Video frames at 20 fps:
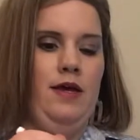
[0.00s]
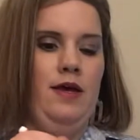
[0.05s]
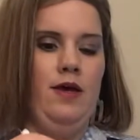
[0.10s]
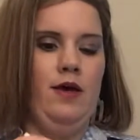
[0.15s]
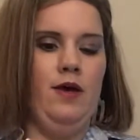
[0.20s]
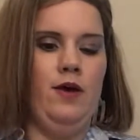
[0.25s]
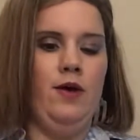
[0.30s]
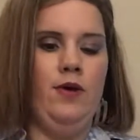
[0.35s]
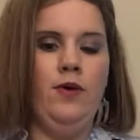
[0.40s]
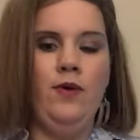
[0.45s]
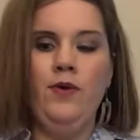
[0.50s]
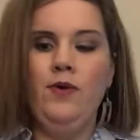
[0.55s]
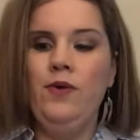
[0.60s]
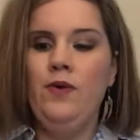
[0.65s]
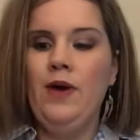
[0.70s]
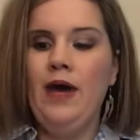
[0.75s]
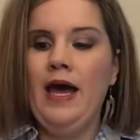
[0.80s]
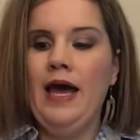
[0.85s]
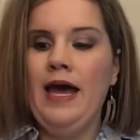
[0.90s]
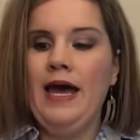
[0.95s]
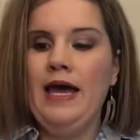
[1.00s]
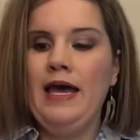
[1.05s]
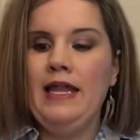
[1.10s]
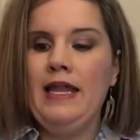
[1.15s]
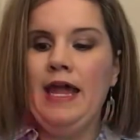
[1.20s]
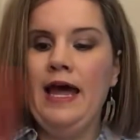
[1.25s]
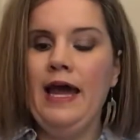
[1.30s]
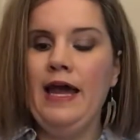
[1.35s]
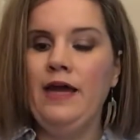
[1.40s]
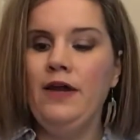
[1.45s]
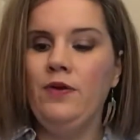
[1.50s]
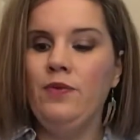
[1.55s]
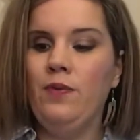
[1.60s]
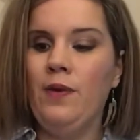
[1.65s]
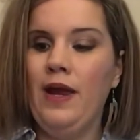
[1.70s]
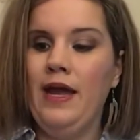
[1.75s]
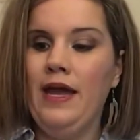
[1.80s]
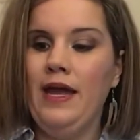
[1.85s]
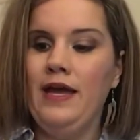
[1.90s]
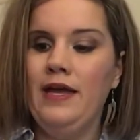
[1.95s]
Oh, I like
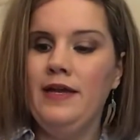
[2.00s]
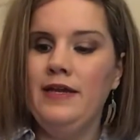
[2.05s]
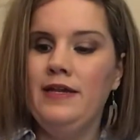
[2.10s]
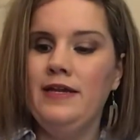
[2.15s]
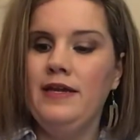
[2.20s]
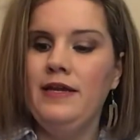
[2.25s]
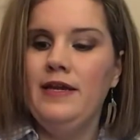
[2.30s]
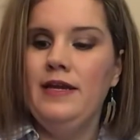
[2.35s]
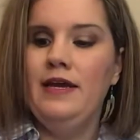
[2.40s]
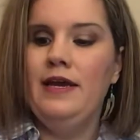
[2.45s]
red.